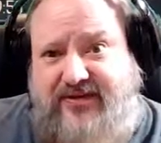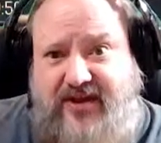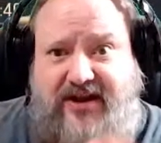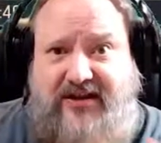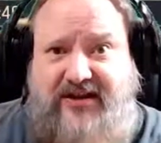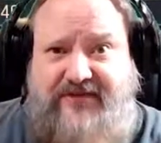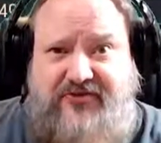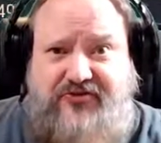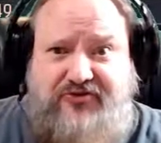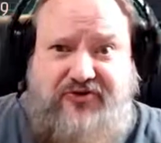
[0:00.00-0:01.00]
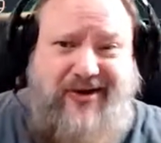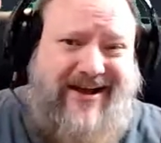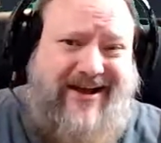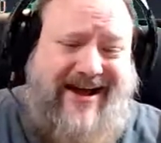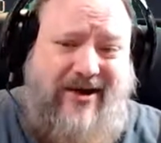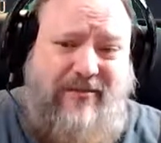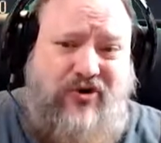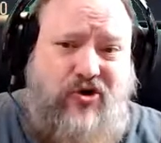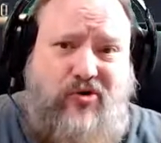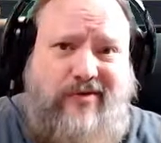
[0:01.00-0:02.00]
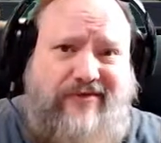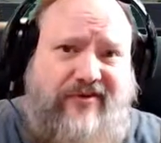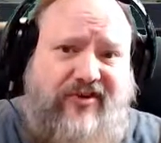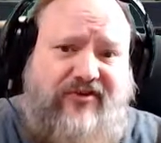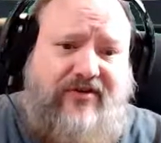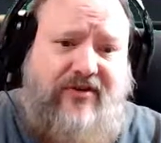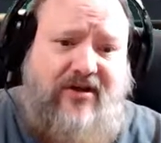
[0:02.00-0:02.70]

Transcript: any of these fish are doing. I don't cook with fish.